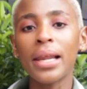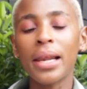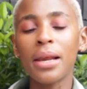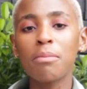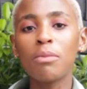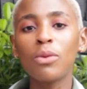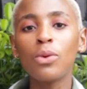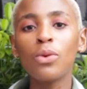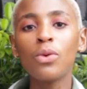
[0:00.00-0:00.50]

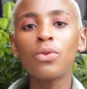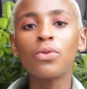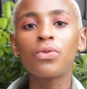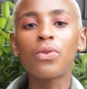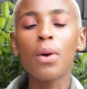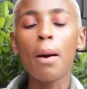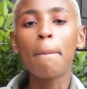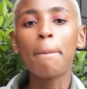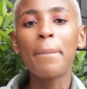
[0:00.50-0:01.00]
Another
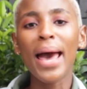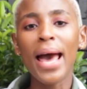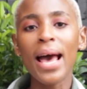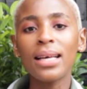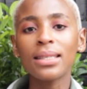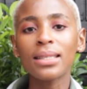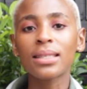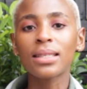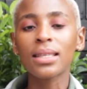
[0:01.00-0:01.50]
question
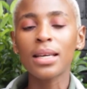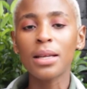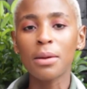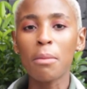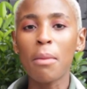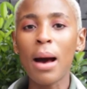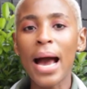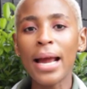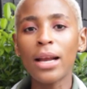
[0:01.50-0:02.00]
is,
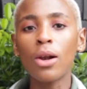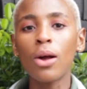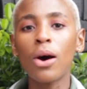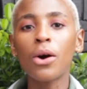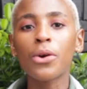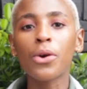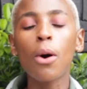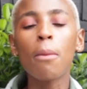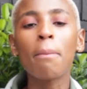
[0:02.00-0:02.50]
how do
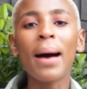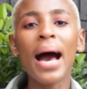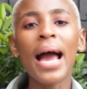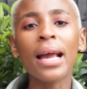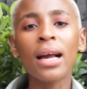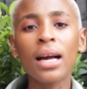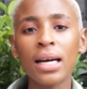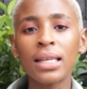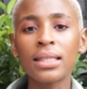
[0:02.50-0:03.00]
I
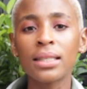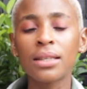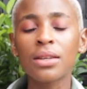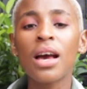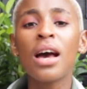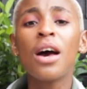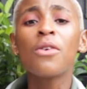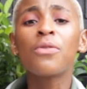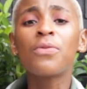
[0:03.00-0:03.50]
remove
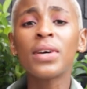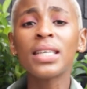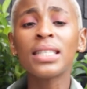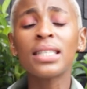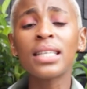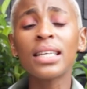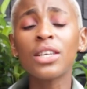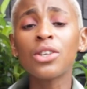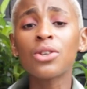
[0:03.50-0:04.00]

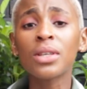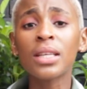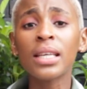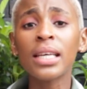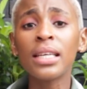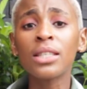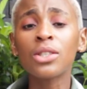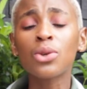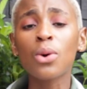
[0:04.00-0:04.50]
pests in
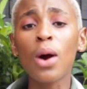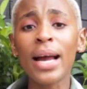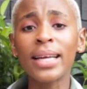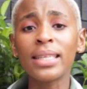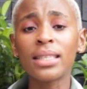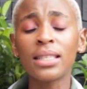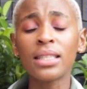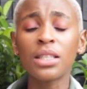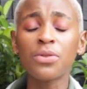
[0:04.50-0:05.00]
my lawn
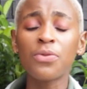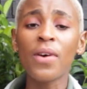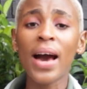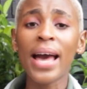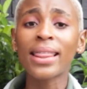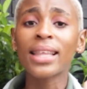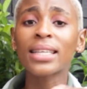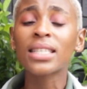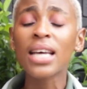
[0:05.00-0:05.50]
or my
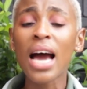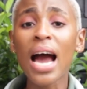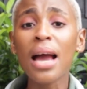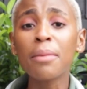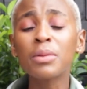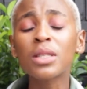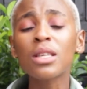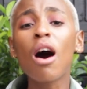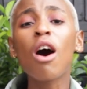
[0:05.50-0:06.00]
garden?
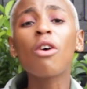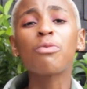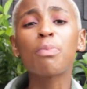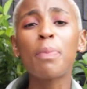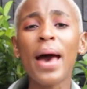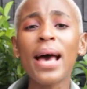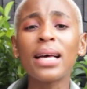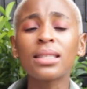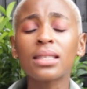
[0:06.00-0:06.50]
Firstly,
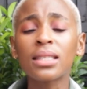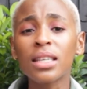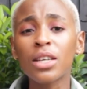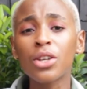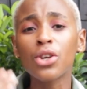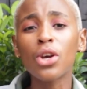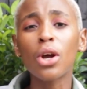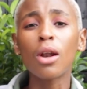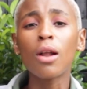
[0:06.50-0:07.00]
you need
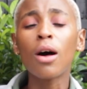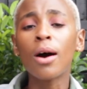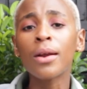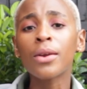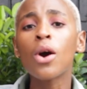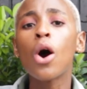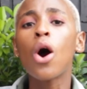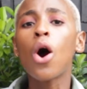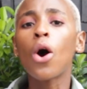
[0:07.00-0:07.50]
to
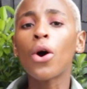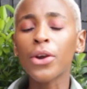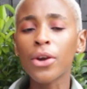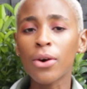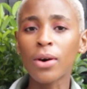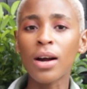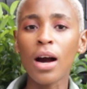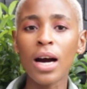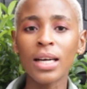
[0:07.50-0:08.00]
identify the
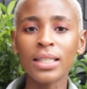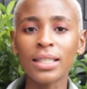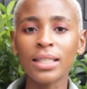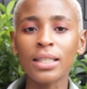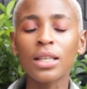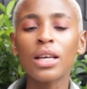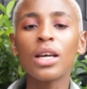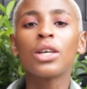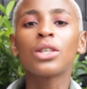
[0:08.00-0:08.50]
types
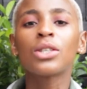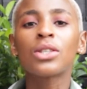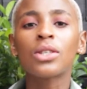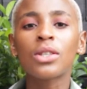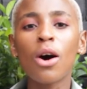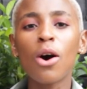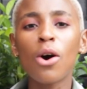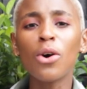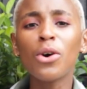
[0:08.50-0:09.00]
of
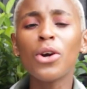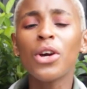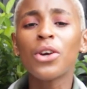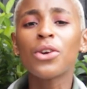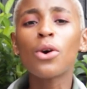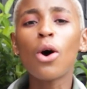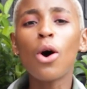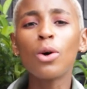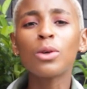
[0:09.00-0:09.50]
pests in your
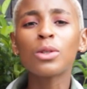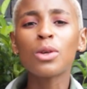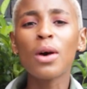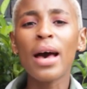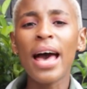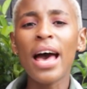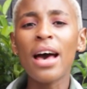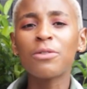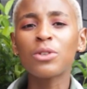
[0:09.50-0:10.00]
lawn
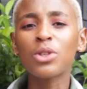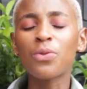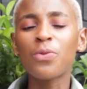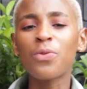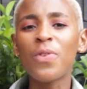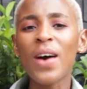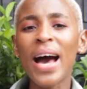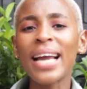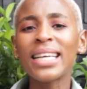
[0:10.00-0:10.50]
or your
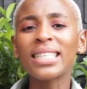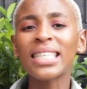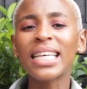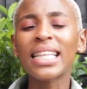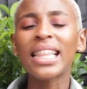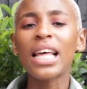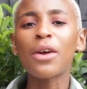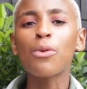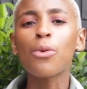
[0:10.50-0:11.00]
garden.
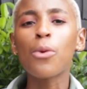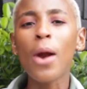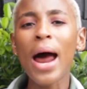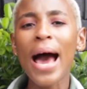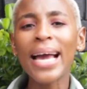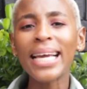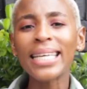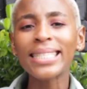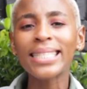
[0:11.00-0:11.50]

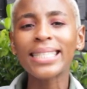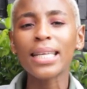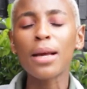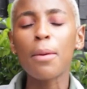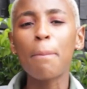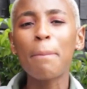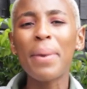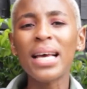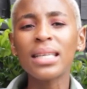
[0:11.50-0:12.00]
So you
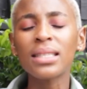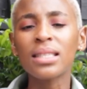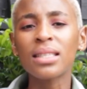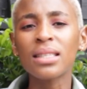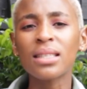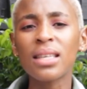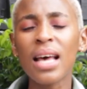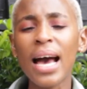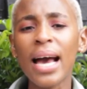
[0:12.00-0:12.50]
also
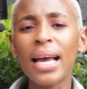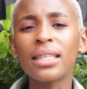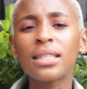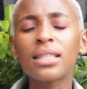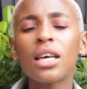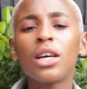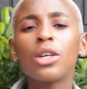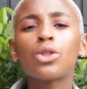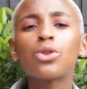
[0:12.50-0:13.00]
have to
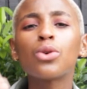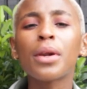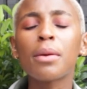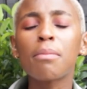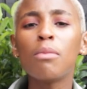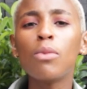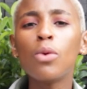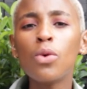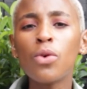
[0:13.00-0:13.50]
find the
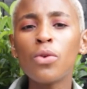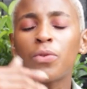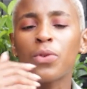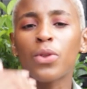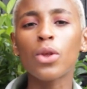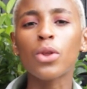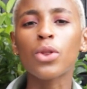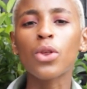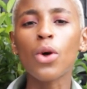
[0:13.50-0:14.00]

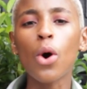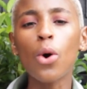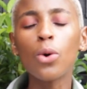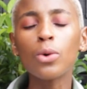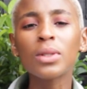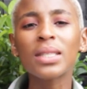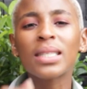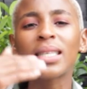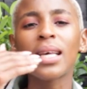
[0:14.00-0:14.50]
right
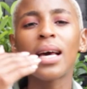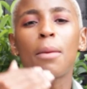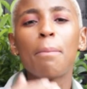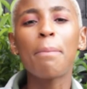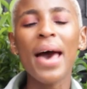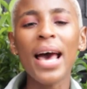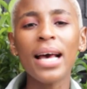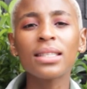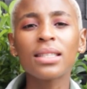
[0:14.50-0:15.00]

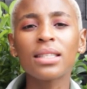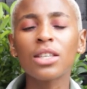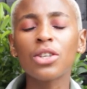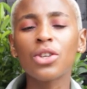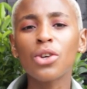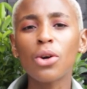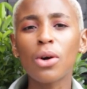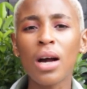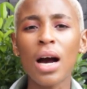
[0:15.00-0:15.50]
pesticides
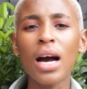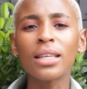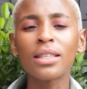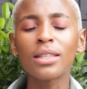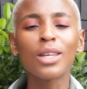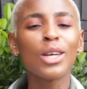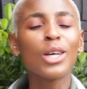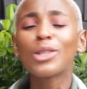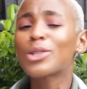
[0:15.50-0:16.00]
to
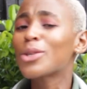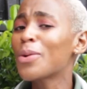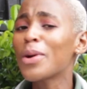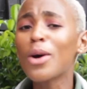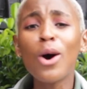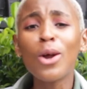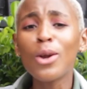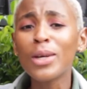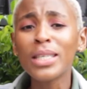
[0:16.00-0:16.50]

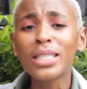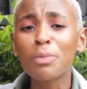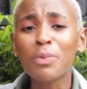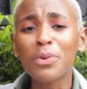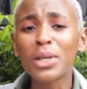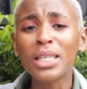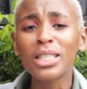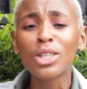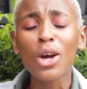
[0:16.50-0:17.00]
remove
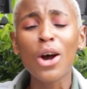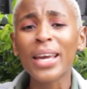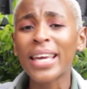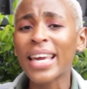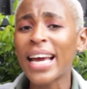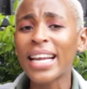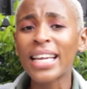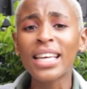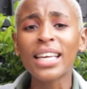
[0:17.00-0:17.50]
those
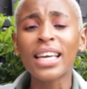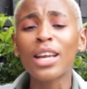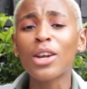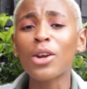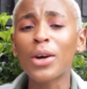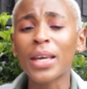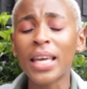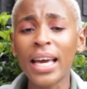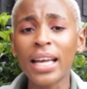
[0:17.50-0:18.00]
pests in your
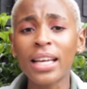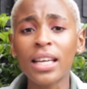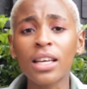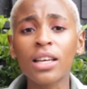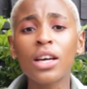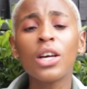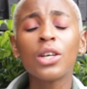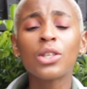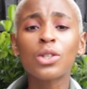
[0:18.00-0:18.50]
garden.
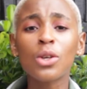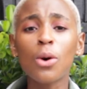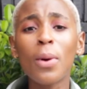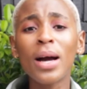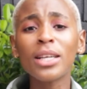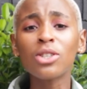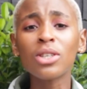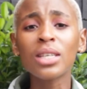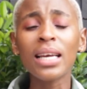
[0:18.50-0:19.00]
So we
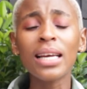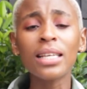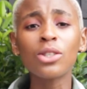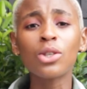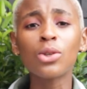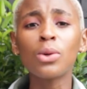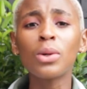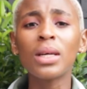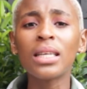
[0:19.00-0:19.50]
always
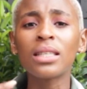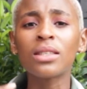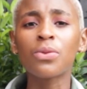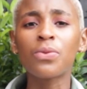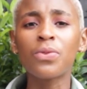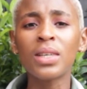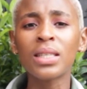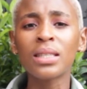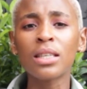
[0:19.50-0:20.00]
preach
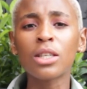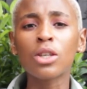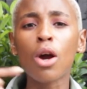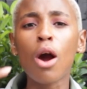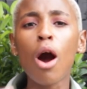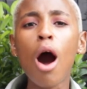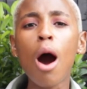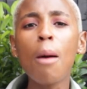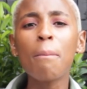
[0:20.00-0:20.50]
organic and
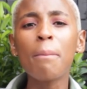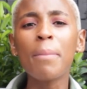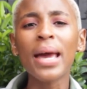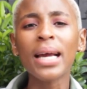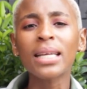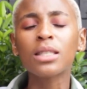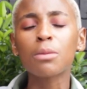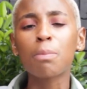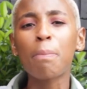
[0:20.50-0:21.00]
organic.
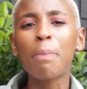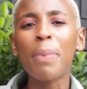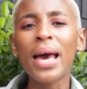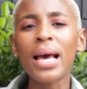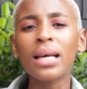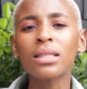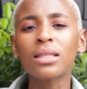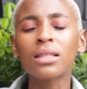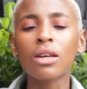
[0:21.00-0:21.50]
So what you
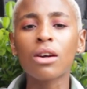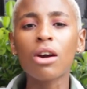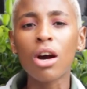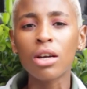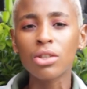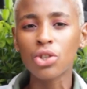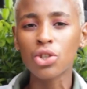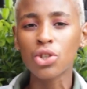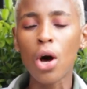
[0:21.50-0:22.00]
can do
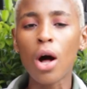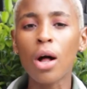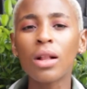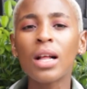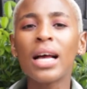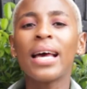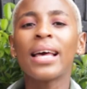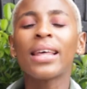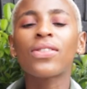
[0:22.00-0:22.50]
is
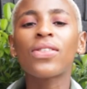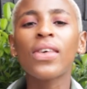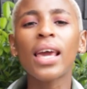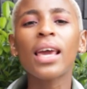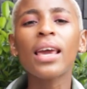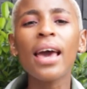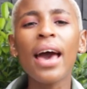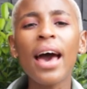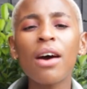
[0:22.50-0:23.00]
visit
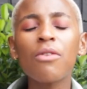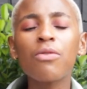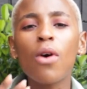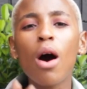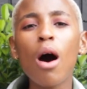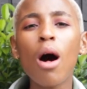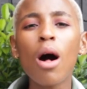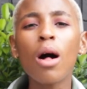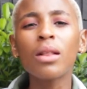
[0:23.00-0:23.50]
Combat
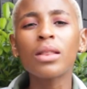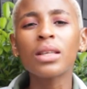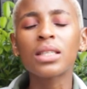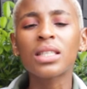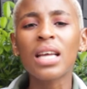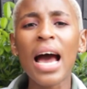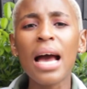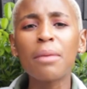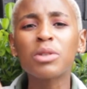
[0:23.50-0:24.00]

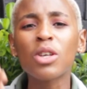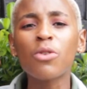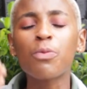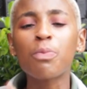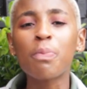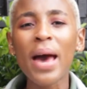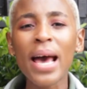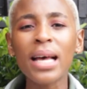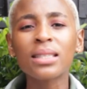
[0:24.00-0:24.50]
Pest
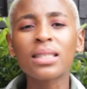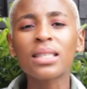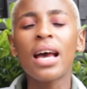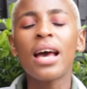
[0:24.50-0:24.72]
Control.